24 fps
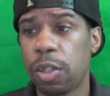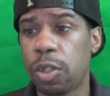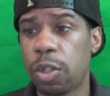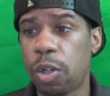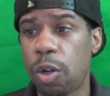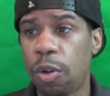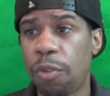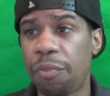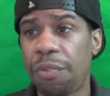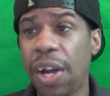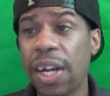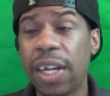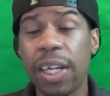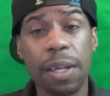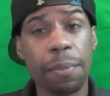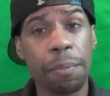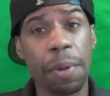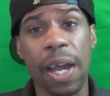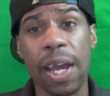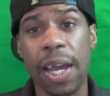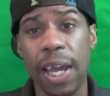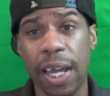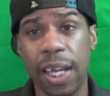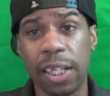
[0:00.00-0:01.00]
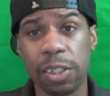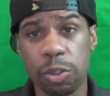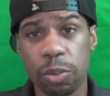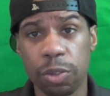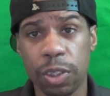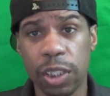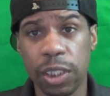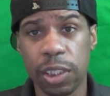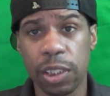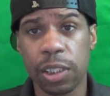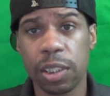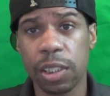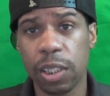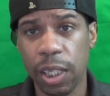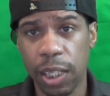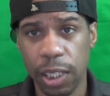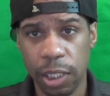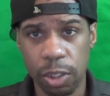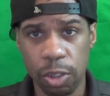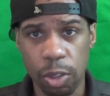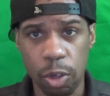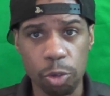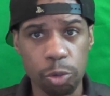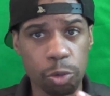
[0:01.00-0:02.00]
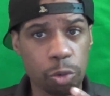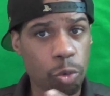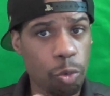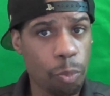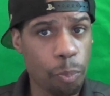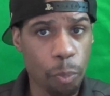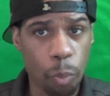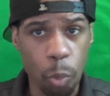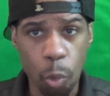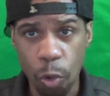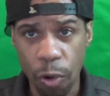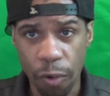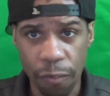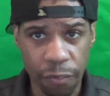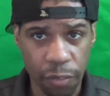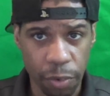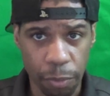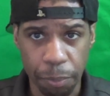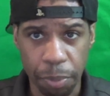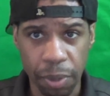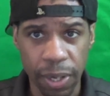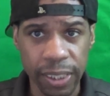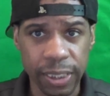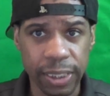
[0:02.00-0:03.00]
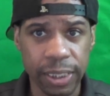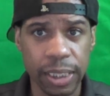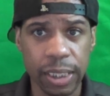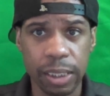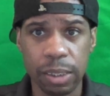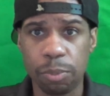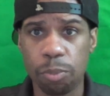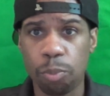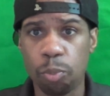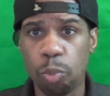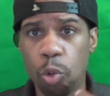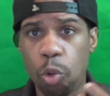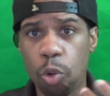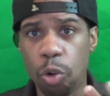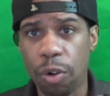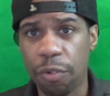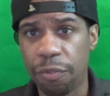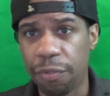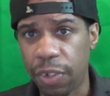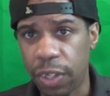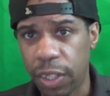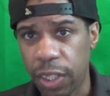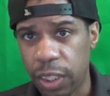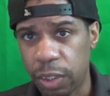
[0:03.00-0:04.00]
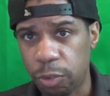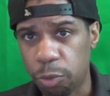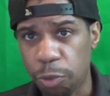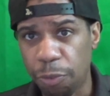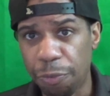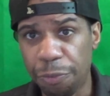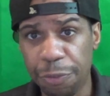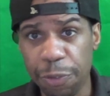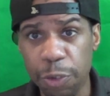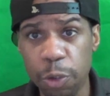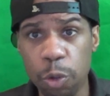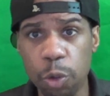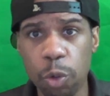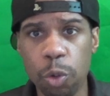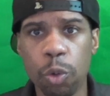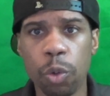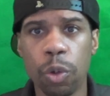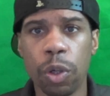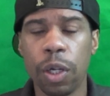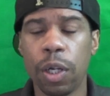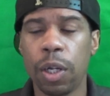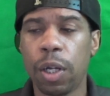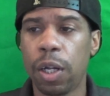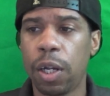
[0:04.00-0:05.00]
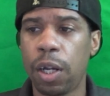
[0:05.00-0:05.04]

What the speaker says: If I could get my hands on this and do more of a impression, more of a review,